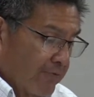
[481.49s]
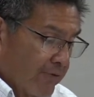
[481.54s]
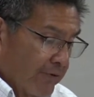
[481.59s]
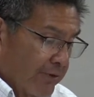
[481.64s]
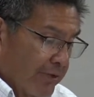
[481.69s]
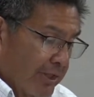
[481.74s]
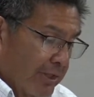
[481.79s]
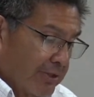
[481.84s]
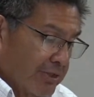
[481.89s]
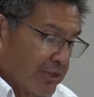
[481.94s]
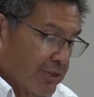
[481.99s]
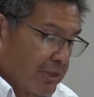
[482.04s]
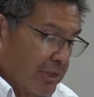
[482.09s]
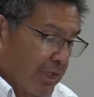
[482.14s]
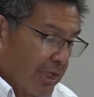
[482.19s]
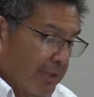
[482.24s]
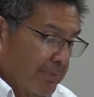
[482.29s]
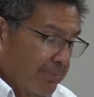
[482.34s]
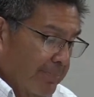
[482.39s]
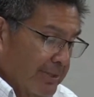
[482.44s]
for there is
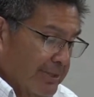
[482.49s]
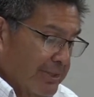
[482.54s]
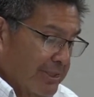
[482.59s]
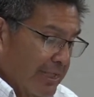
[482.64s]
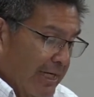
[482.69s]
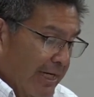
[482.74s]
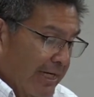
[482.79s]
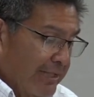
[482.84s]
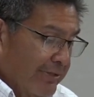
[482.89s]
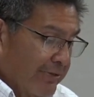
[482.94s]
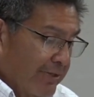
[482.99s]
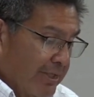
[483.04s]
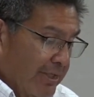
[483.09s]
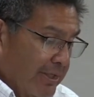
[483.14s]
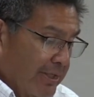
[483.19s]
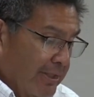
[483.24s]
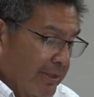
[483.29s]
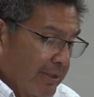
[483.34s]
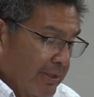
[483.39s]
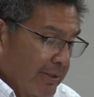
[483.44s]
none beside
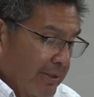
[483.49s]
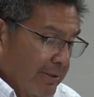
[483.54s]
thee,